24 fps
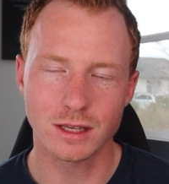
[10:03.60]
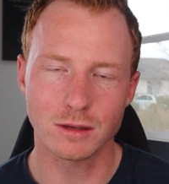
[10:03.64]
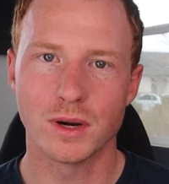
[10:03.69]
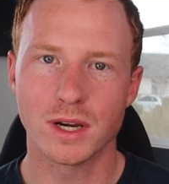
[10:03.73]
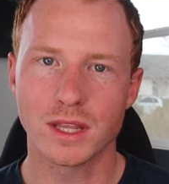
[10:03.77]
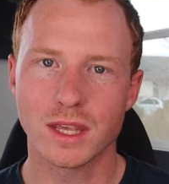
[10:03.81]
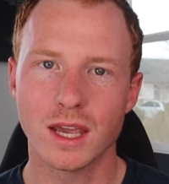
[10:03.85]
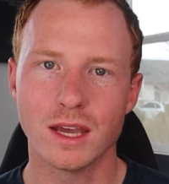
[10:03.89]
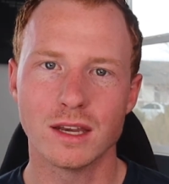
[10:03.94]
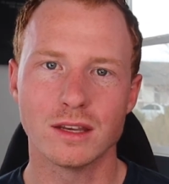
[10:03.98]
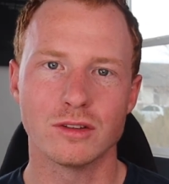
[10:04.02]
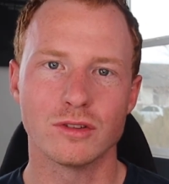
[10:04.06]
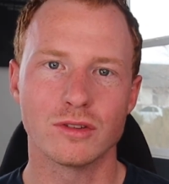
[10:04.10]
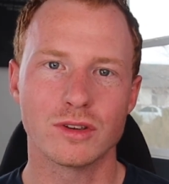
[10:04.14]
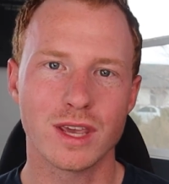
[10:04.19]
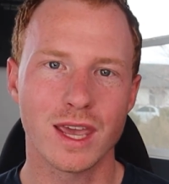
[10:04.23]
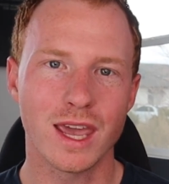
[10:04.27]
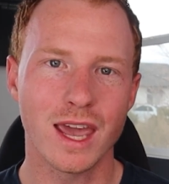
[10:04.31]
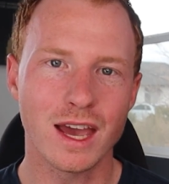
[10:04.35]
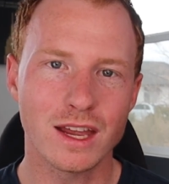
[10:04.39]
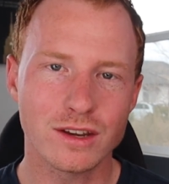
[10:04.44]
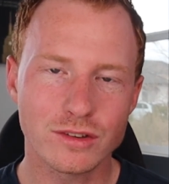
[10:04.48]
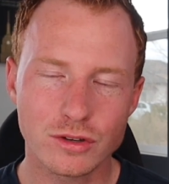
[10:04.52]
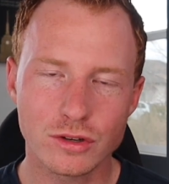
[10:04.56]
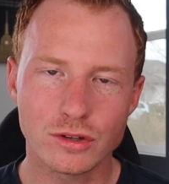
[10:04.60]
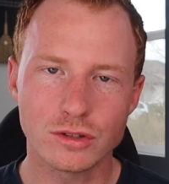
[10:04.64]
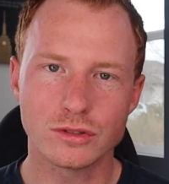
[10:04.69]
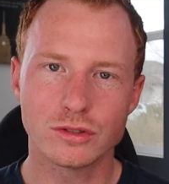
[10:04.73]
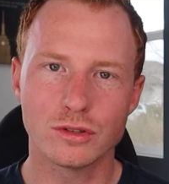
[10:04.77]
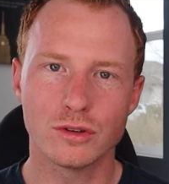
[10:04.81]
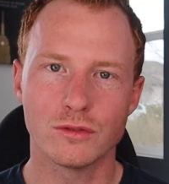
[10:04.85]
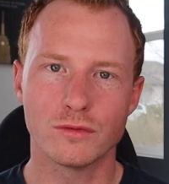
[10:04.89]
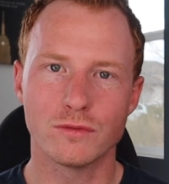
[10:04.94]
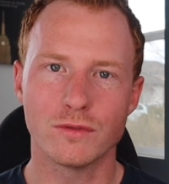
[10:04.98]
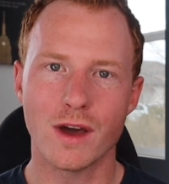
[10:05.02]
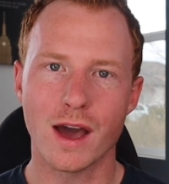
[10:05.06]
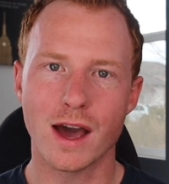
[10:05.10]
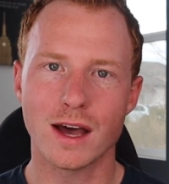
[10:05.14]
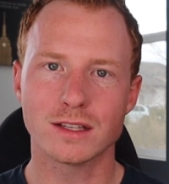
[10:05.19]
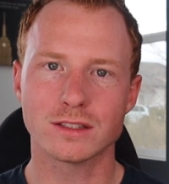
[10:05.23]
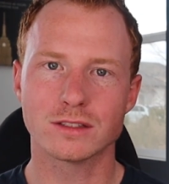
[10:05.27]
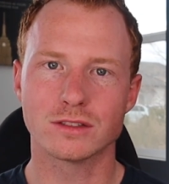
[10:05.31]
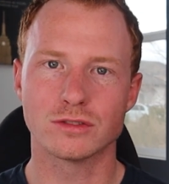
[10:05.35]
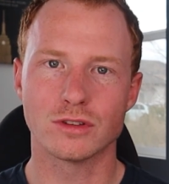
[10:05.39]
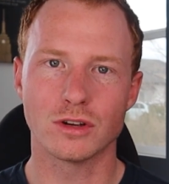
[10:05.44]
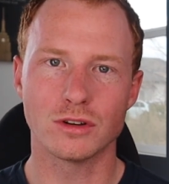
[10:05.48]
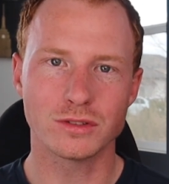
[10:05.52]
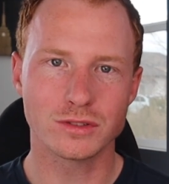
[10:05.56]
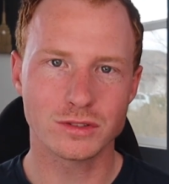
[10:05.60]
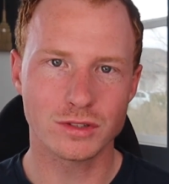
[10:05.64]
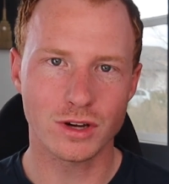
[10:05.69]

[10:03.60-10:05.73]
But again, you can't do it too fast. Don't